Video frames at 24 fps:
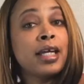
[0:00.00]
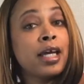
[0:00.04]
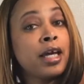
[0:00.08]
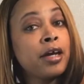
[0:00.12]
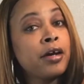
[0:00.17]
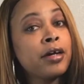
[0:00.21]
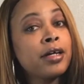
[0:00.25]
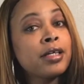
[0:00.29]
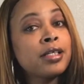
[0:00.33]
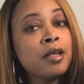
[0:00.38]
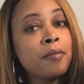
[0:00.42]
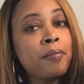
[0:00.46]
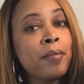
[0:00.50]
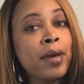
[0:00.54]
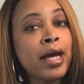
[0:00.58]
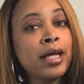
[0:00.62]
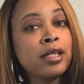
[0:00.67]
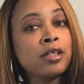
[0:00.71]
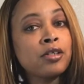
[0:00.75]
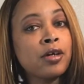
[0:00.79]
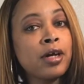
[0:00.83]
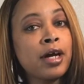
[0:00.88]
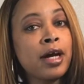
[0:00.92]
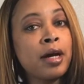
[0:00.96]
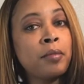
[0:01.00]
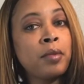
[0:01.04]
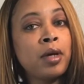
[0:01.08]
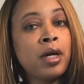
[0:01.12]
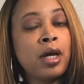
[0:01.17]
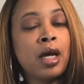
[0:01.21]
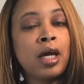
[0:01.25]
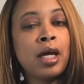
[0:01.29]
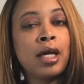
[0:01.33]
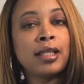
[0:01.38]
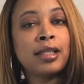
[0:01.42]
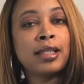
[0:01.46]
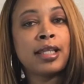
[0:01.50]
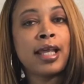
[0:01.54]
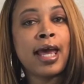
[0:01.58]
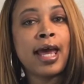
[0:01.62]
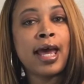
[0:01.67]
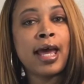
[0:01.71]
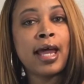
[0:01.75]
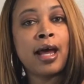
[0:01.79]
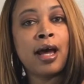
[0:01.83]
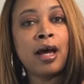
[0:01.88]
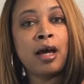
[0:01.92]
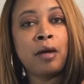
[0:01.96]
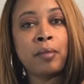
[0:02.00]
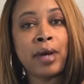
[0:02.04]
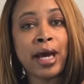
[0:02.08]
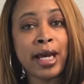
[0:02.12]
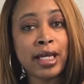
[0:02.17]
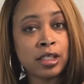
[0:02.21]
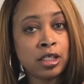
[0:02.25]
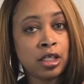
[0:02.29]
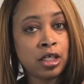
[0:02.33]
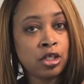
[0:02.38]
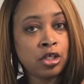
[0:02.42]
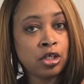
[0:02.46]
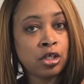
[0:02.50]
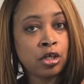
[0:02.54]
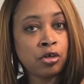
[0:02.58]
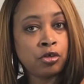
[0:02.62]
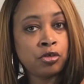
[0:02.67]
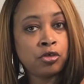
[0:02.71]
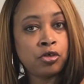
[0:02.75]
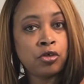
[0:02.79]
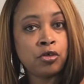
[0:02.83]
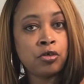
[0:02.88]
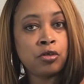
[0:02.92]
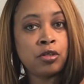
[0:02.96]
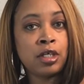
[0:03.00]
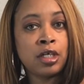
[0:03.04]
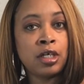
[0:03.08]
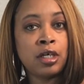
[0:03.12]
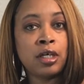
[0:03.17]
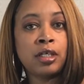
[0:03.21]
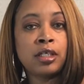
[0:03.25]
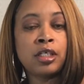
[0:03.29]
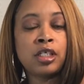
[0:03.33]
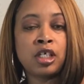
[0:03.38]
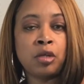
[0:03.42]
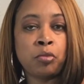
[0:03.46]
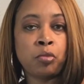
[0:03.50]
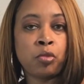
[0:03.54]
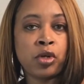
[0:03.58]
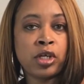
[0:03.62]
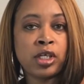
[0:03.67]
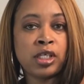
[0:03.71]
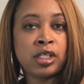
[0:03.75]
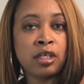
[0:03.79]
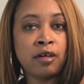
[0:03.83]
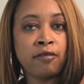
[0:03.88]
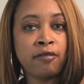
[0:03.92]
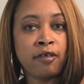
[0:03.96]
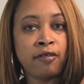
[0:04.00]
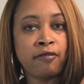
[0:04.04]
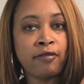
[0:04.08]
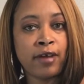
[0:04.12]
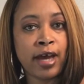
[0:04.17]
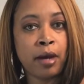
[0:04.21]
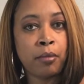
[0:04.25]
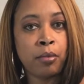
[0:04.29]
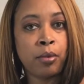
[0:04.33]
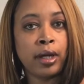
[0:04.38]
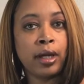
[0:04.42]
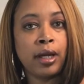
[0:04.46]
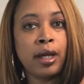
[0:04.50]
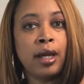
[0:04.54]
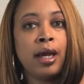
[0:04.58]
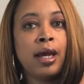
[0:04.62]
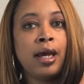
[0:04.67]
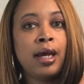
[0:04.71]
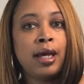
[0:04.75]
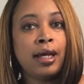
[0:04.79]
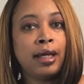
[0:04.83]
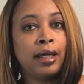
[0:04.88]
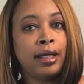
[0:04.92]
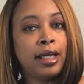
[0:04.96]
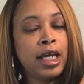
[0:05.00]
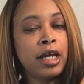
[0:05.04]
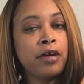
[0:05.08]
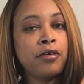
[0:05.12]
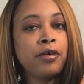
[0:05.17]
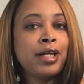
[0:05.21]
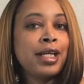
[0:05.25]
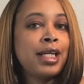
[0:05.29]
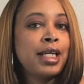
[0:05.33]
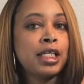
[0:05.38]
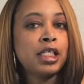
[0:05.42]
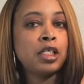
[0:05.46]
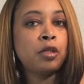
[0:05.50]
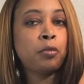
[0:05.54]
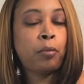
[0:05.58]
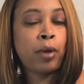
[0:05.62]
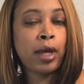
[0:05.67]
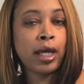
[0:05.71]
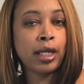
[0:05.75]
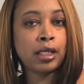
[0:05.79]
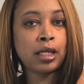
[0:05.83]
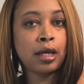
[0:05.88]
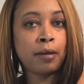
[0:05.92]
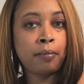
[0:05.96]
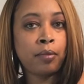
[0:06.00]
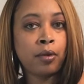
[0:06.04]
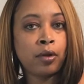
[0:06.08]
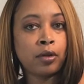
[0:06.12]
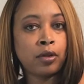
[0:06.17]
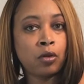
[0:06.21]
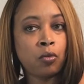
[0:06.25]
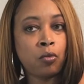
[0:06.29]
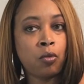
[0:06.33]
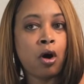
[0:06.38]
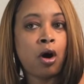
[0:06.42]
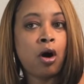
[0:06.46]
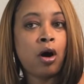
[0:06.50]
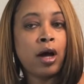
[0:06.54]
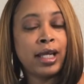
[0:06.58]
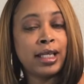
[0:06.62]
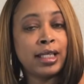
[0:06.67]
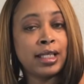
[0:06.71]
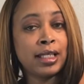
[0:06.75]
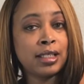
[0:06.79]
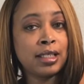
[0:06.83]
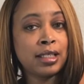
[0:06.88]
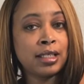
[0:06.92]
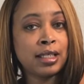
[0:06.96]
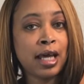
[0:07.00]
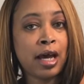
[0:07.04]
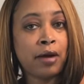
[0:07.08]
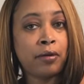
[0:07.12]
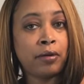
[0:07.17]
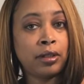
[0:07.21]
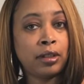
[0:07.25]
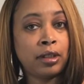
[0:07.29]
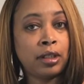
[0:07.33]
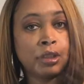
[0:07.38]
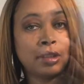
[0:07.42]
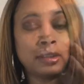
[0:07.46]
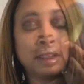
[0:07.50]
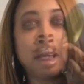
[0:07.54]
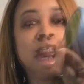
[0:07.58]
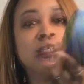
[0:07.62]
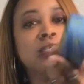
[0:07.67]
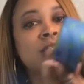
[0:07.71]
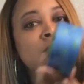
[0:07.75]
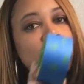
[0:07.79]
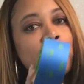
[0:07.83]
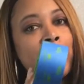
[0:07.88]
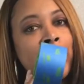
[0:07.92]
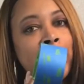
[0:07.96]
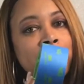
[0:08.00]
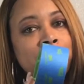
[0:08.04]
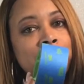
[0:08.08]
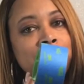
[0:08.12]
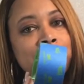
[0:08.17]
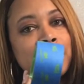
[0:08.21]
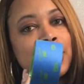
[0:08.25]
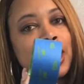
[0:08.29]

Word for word: here's the backdrop that um, I just showed you the shimmery silver fabric. And here it is pinned up on the wall and this is how it looks. This is the painter's